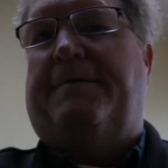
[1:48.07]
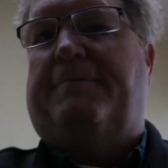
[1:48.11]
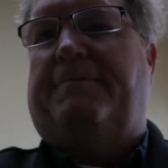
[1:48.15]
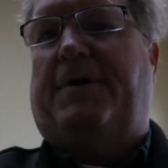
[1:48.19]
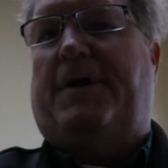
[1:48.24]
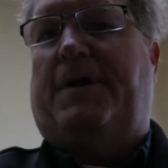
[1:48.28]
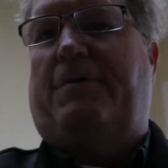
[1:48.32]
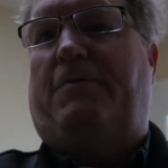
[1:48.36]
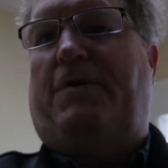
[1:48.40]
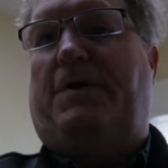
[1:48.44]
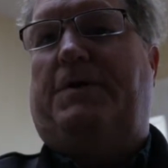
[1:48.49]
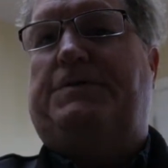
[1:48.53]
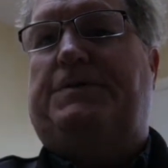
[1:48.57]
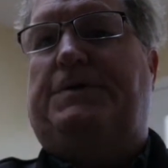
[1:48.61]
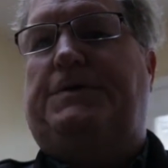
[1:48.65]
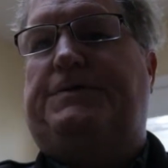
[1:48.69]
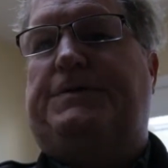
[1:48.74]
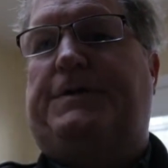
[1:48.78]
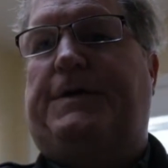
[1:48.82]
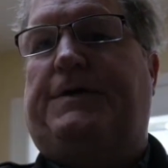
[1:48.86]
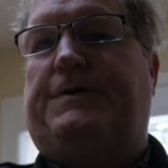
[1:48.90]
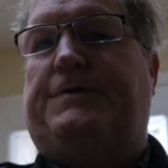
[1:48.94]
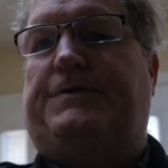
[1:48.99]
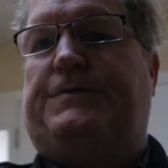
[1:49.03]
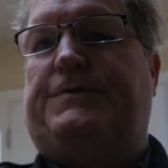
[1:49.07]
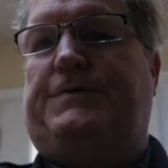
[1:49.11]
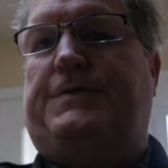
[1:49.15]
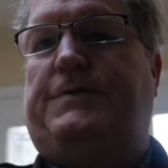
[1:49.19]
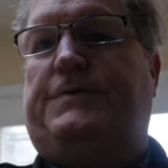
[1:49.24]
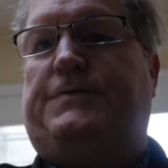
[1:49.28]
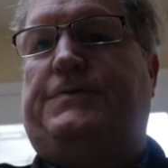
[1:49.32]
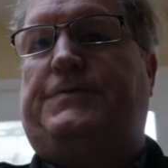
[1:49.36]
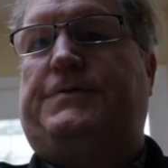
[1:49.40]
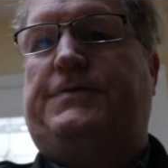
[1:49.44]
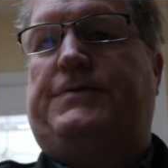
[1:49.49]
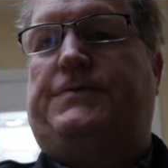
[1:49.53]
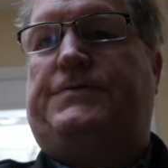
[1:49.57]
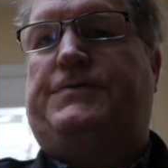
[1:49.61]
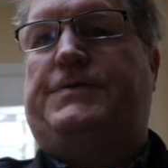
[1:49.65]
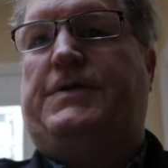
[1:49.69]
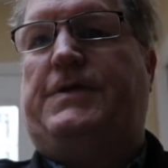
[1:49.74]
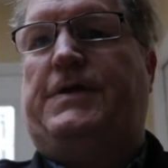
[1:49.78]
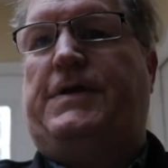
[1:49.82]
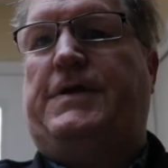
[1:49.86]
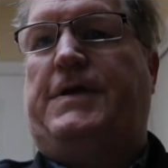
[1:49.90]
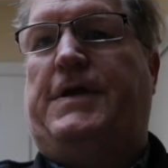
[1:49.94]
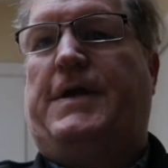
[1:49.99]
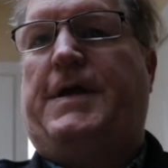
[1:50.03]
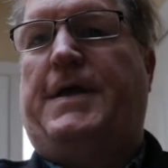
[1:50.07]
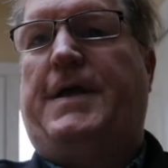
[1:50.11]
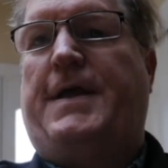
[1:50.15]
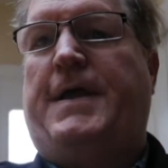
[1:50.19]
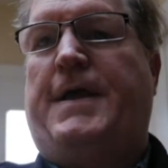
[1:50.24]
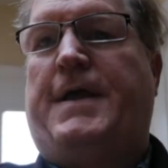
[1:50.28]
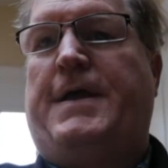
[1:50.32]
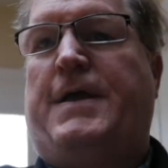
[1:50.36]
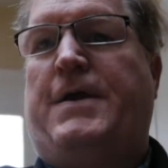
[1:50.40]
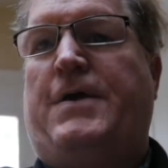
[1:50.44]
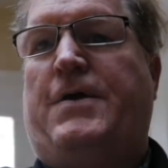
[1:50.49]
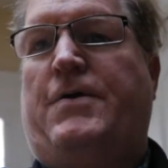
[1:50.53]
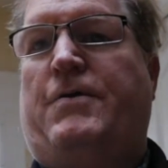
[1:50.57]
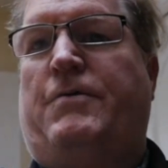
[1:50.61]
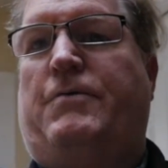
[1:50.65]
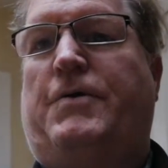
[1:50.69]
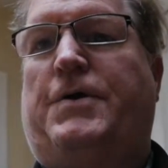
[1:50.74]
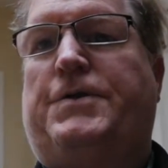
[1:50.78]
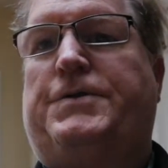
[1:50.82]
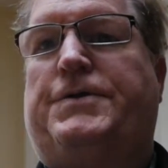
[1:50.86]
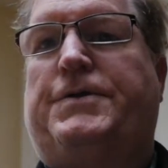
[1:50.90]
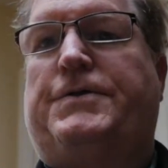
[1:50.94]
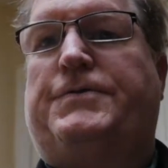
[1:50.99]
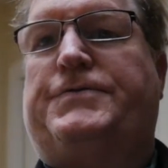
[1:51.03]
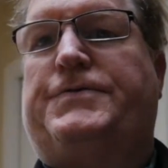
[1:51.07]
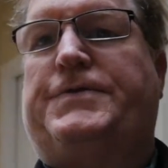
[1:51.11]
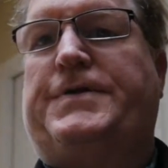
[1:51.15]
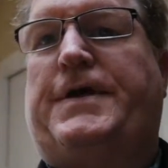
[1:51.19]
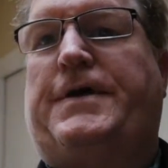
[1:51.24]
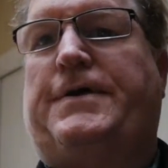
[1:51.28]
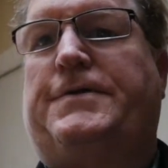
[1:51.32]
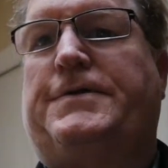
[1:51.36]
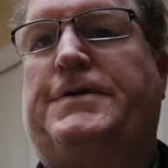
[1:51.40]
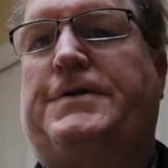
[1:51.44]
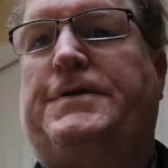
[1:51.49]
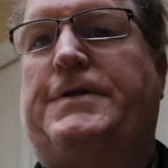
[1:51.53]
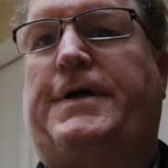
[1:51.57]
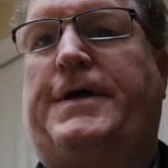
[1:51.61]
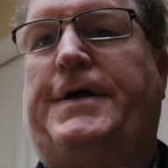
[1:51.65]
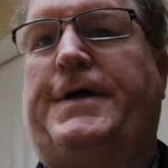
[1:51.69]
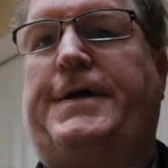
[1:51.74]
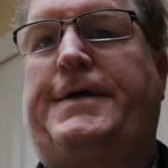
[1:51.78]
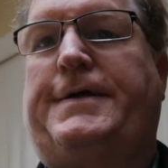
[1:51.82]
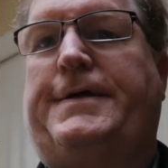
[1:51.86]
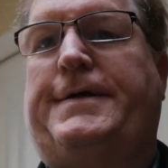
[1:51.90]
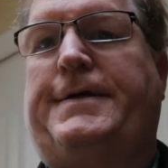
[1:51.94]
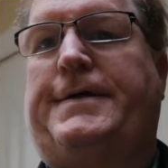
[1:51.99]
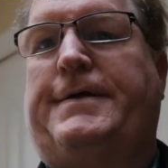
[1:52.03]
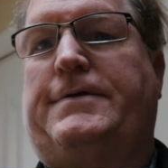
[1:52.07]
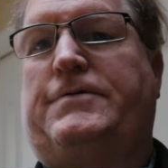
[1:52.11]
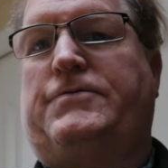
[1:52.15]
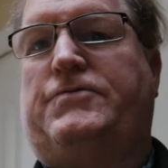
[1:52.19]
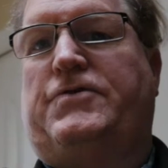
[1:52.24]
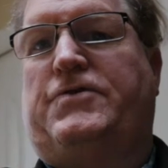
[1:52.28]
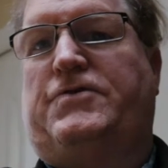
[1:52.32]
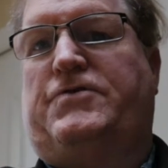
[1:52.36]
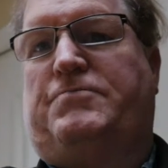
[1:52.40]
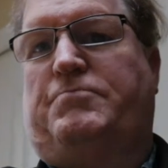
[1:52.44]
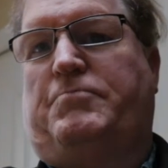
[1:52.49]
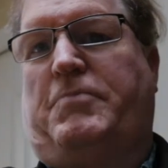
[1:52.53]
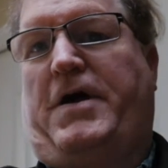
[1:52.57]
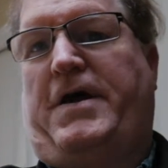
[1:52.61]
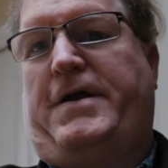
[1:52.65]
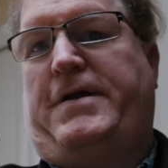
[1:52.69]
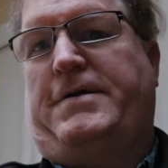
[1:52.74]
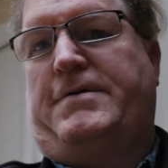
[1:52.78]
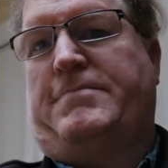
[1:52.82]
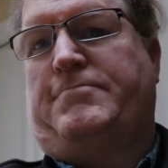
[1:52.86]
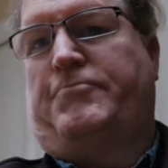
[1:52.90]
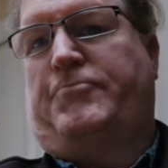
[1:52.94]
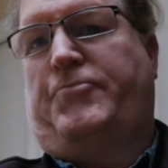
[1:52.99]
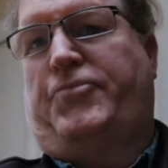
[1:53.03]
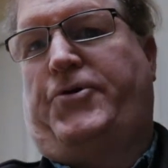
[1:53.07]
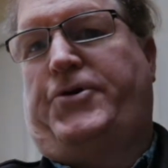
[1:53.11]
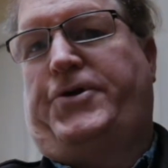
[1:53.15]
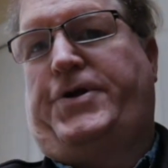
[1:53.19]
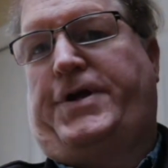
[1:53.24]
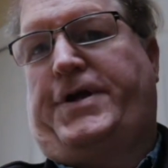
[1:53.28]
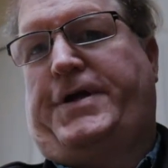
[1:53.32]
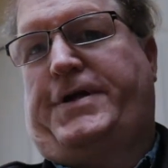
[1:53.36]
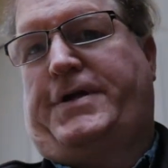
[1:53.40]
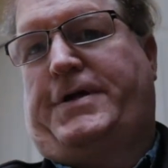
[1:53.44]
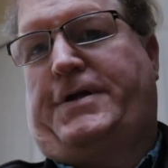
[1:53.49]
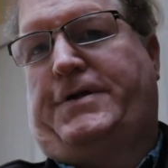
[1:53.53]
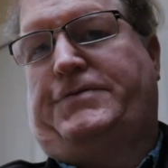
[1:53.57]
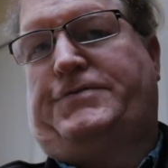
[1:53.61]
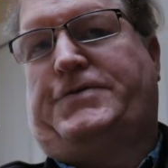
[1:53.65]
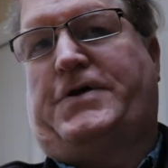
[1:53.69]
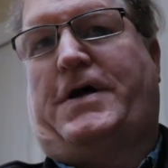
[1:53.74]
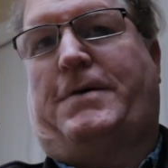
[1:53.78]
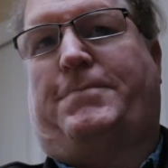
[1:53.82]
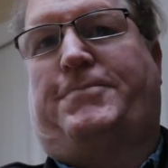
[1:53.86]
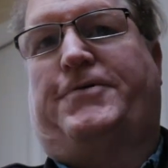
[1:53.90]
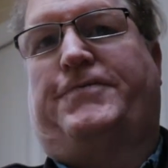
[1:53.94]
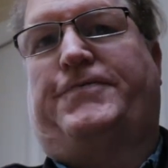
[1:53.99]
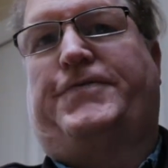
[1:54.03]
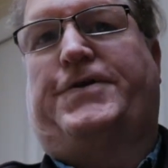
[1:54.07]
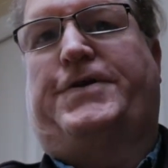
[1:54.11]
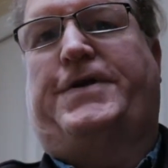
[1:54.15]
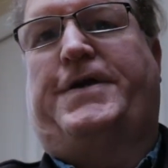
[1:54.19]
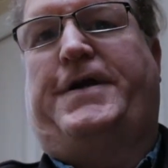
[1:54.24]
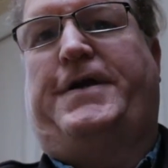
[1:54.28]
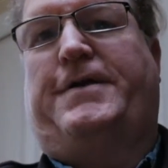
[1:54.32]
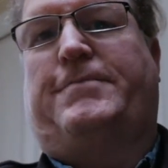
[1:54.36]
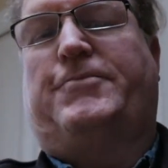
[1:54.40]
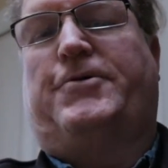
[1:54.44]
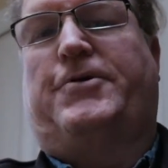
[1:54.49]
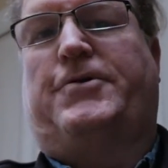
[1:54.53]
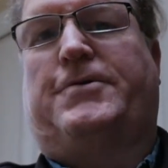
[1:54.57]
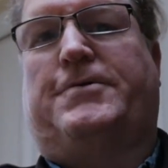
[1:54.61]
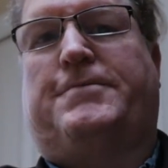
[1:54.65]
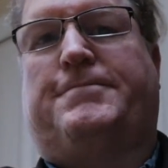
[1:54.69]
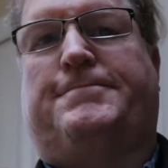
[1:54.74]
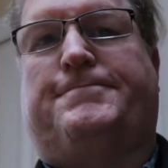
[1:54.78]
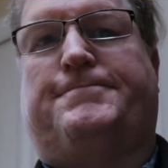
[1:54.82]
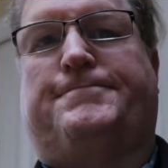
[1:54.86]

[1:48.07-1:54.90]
But I wanted to test this to see what this sounded like just by putting it on top of the camera.